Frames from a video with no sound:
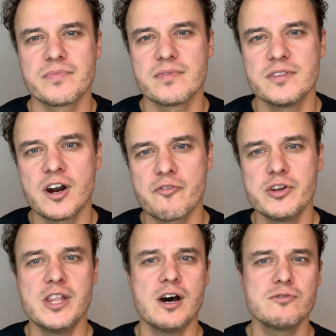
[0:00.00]
They are
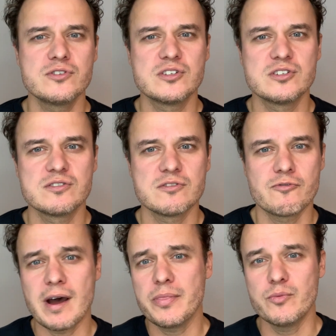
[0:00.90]
renowned
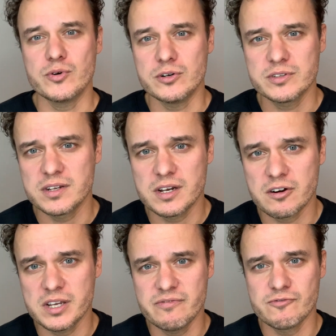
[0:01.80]
around the world, and they are
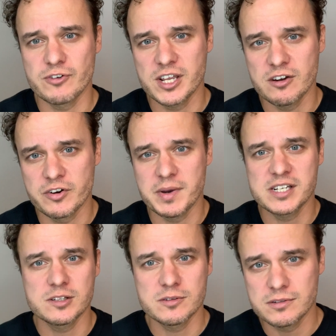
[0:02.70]
even running
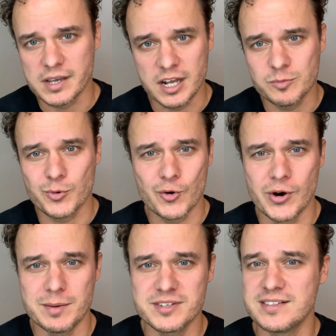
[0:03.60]
governmental health
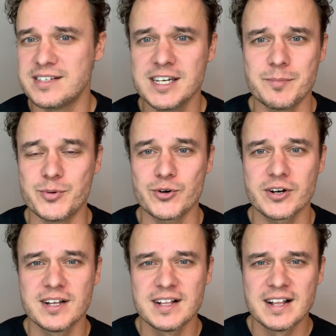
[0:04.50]
programs in Singapore.
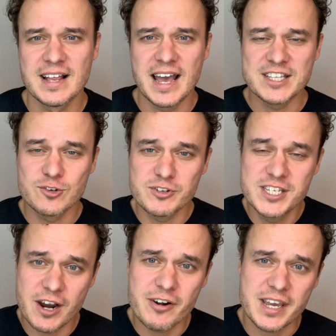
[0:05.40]
And so
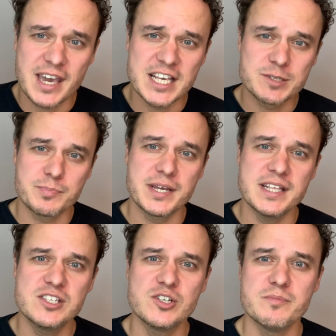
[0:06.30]
Derek
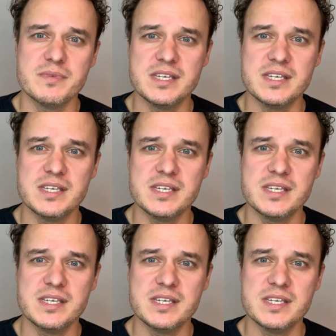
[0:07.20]
explained to me